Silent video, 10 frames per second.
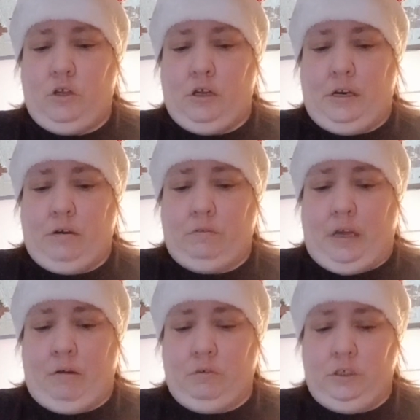you know,
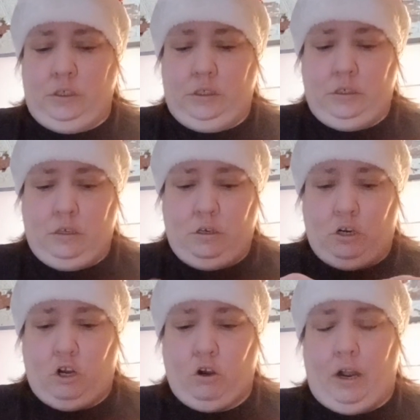that was
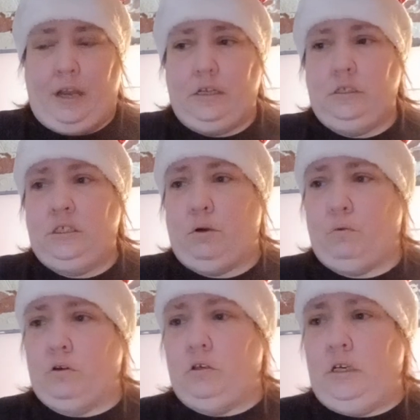great. So
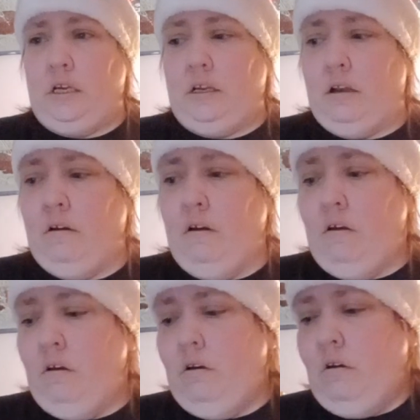we're going to need
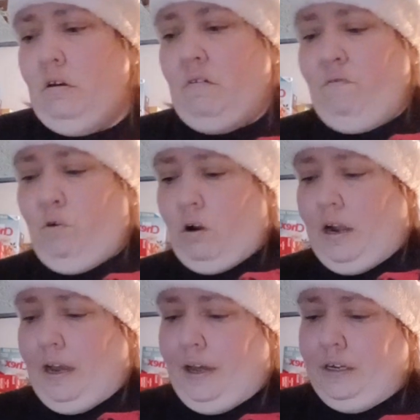4
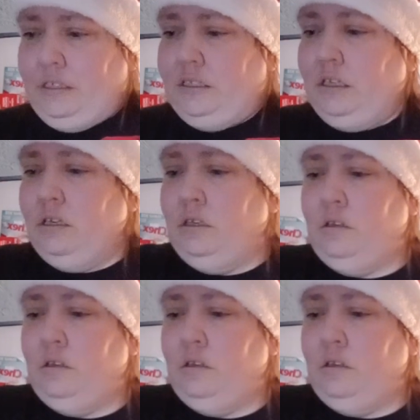eggs.